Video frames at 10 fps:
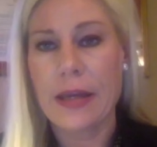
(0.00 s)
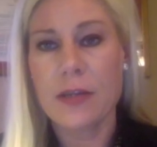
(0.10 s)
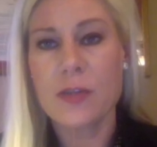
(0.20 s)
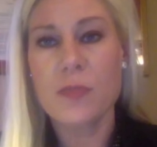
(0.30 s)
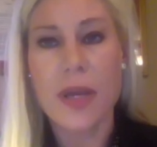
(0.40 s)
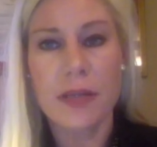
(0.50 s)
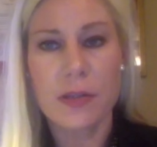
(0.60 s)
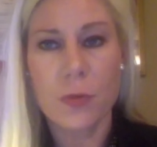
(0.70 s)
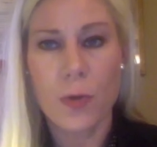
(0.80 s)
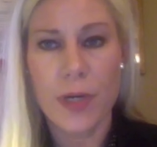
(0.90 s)
and
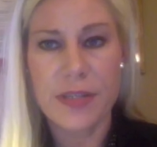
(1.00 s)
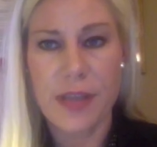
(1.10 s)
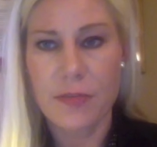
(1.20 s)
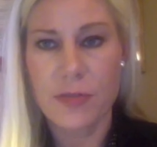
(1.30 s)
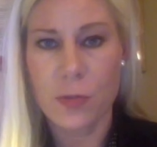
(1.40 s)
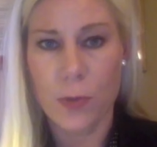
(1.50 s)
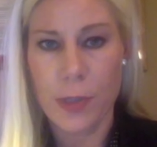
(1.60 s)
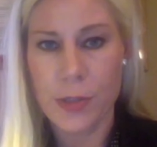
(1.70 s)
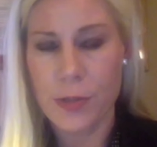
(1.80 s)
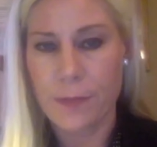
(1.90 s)
mandatory safe
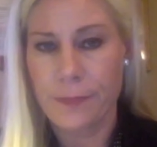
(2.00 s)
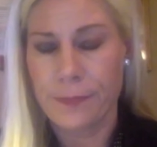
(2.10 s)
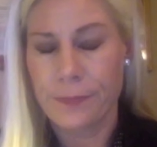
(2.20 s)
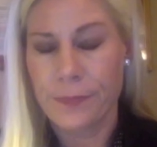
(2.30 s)
storage.